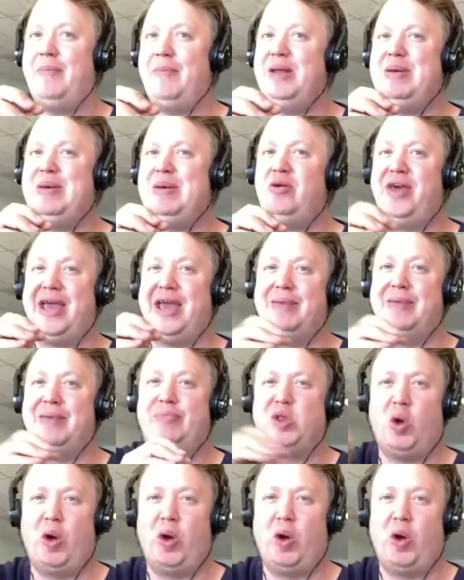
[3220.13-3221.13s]
how many people
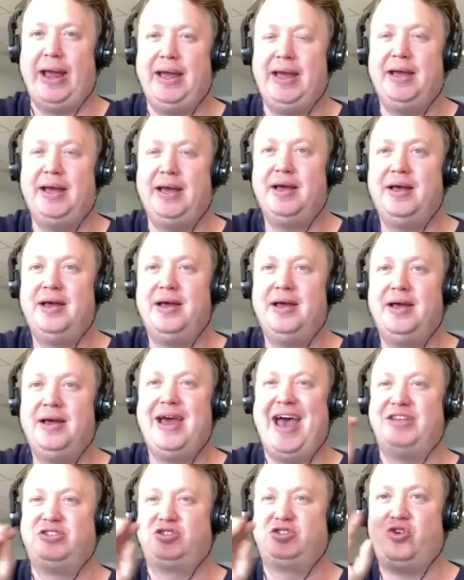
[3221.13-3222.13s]
they employ
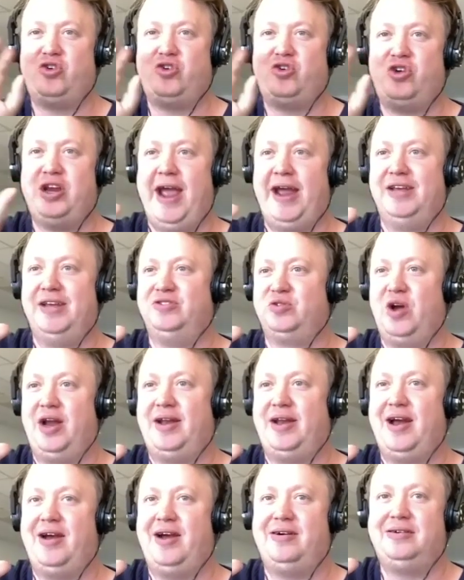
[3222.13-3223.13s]
as
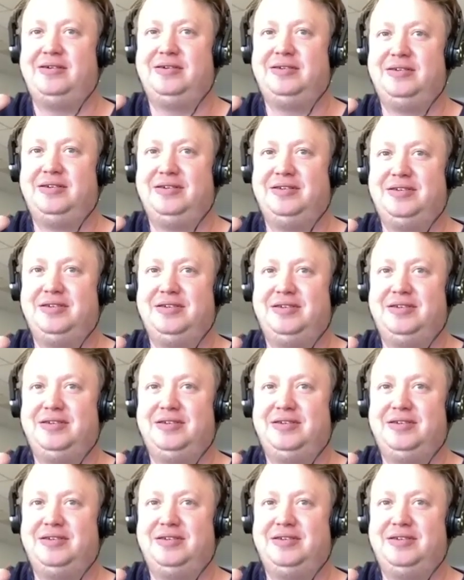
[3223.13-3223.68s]
creatives right now.